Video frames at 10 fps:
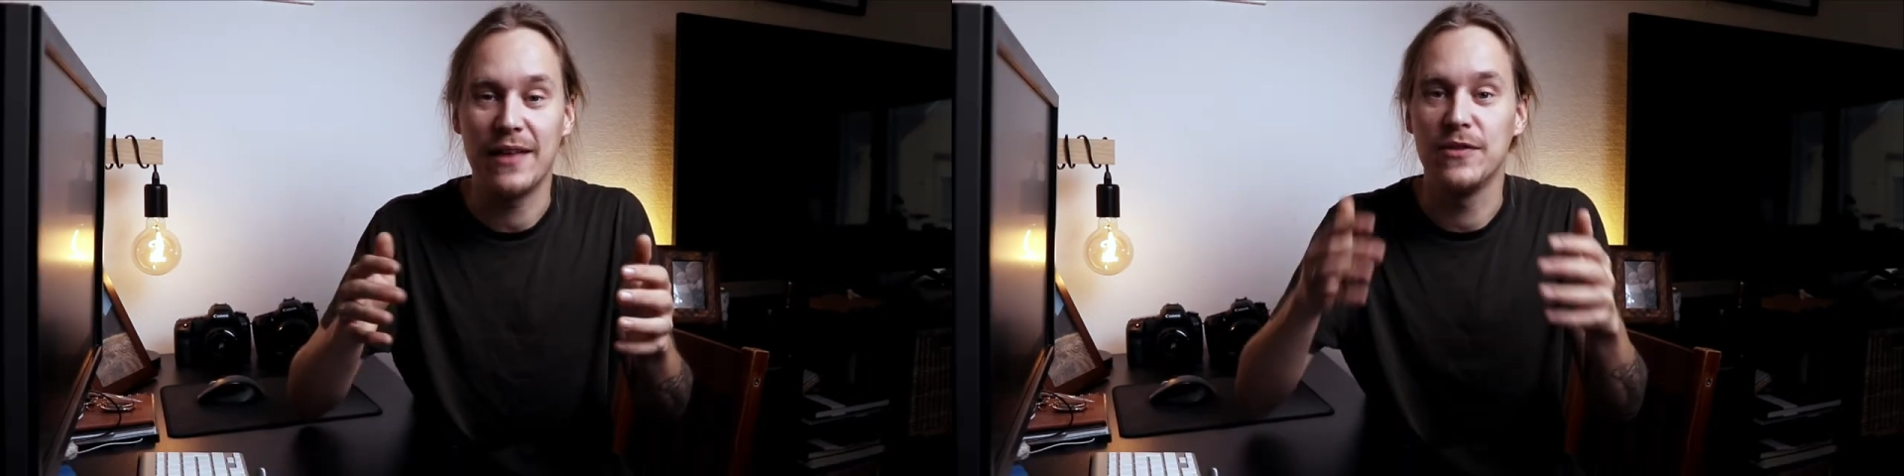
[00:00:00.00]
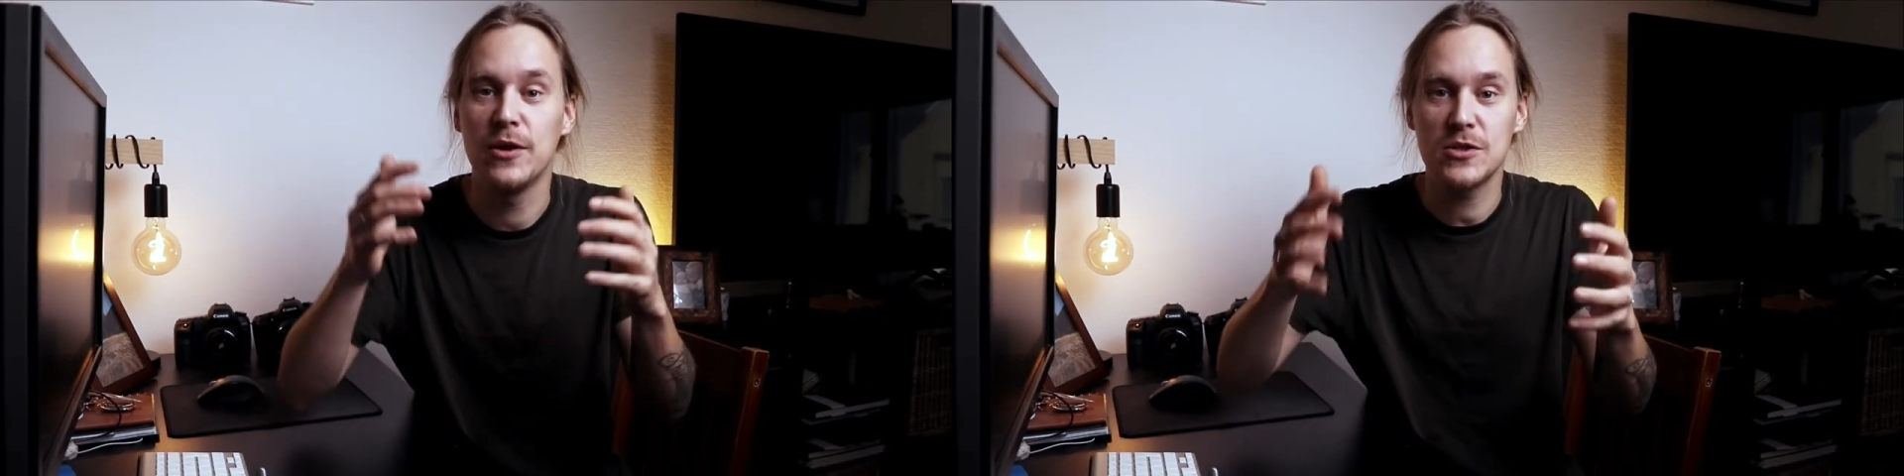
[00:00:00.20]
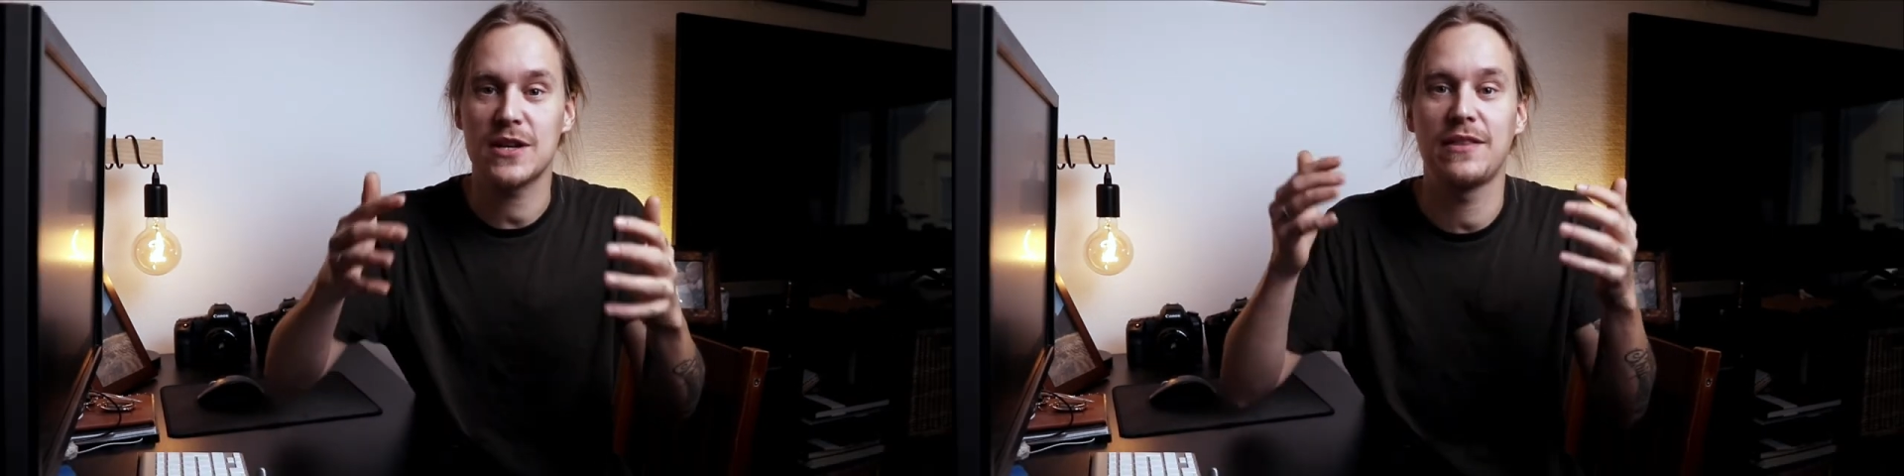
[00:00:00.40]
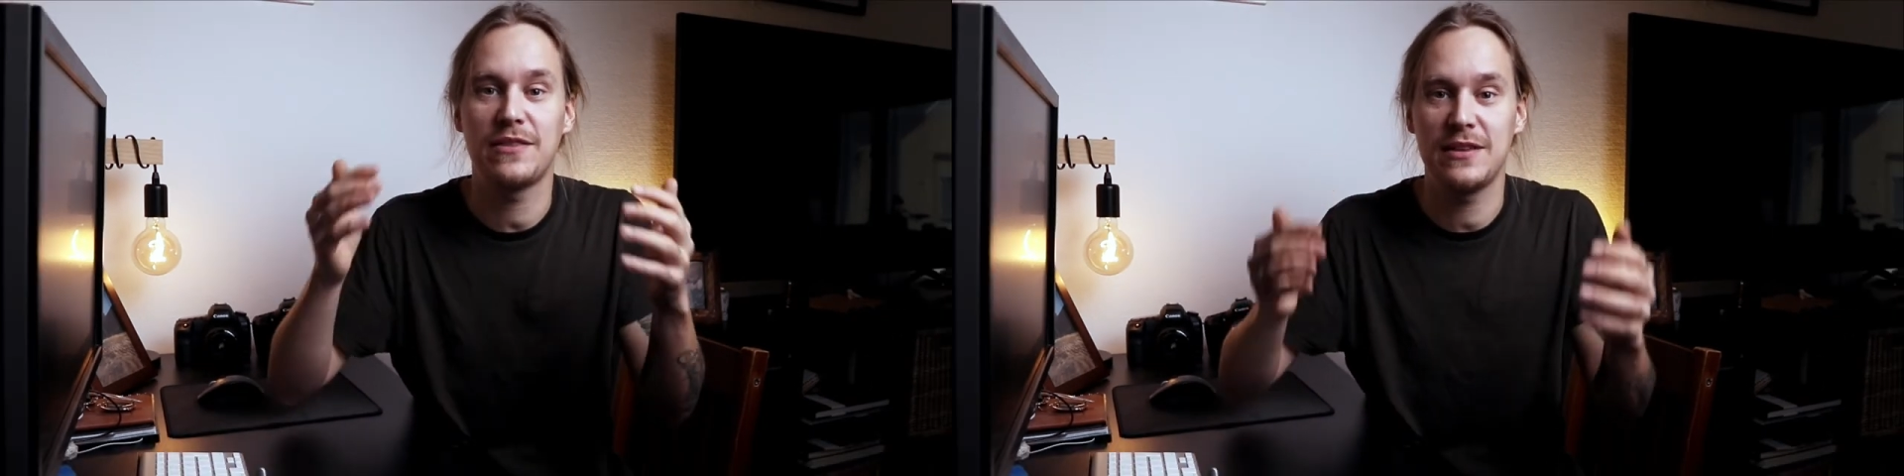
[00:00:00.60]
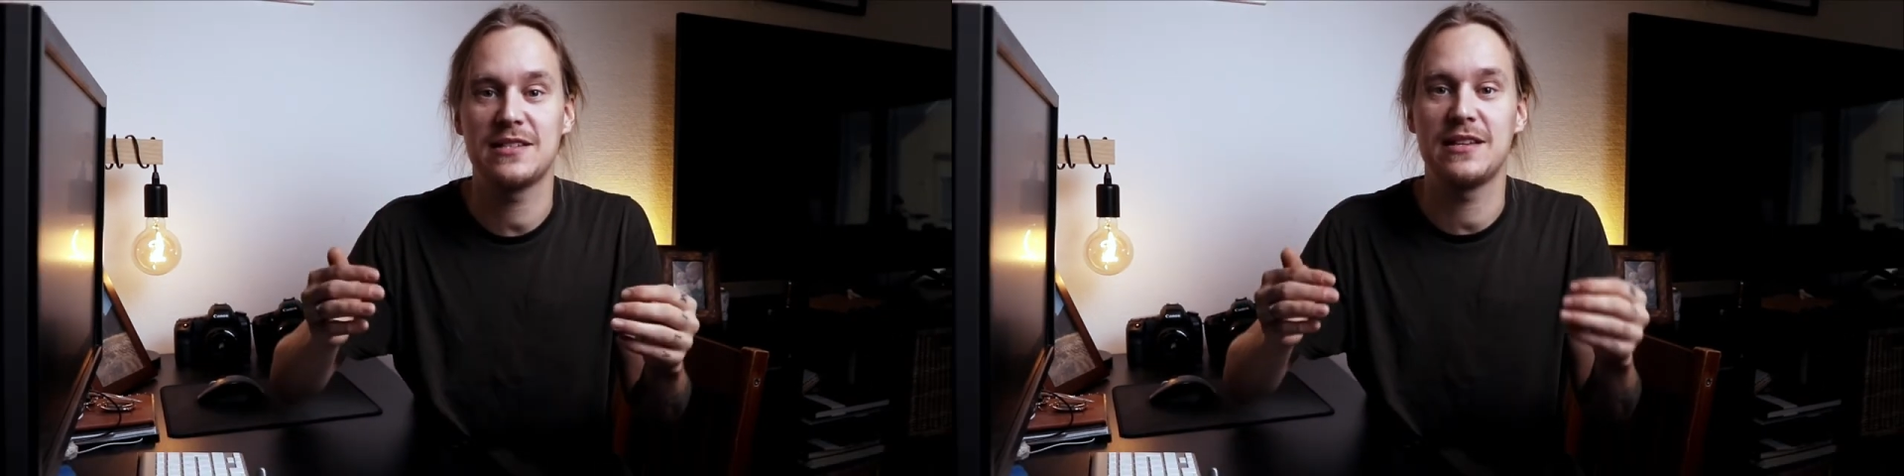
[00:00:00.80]
And those are the
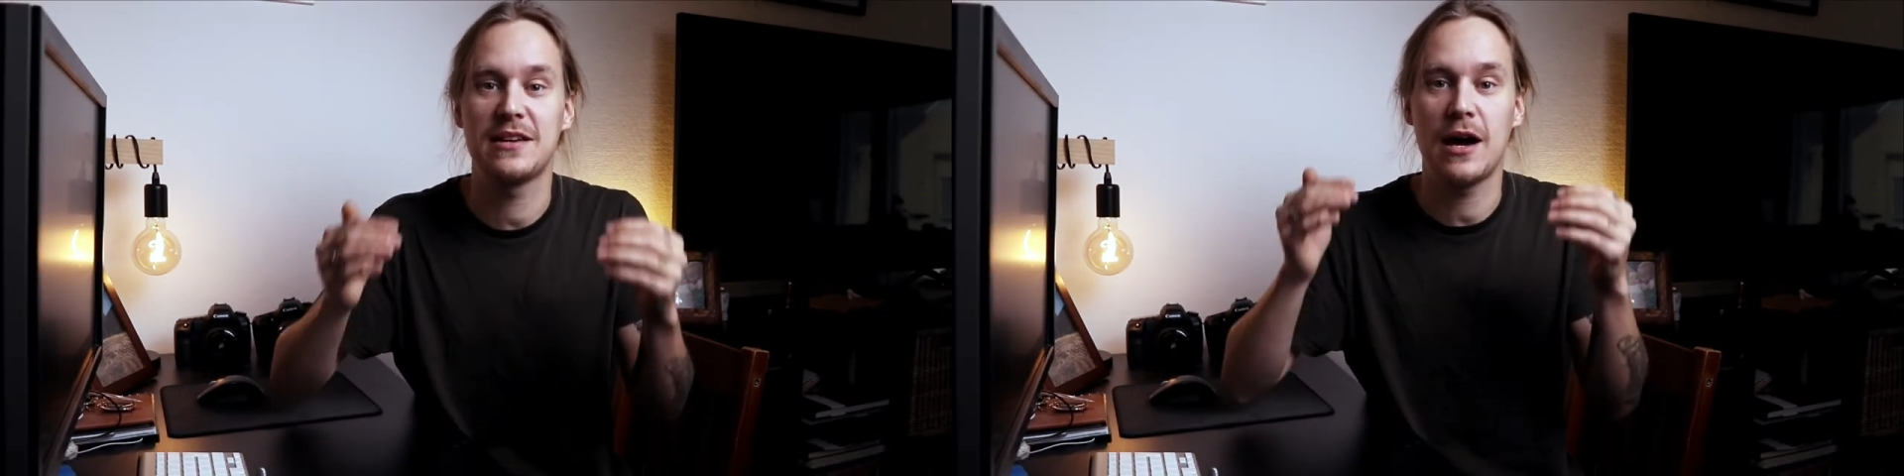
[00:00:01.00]
things that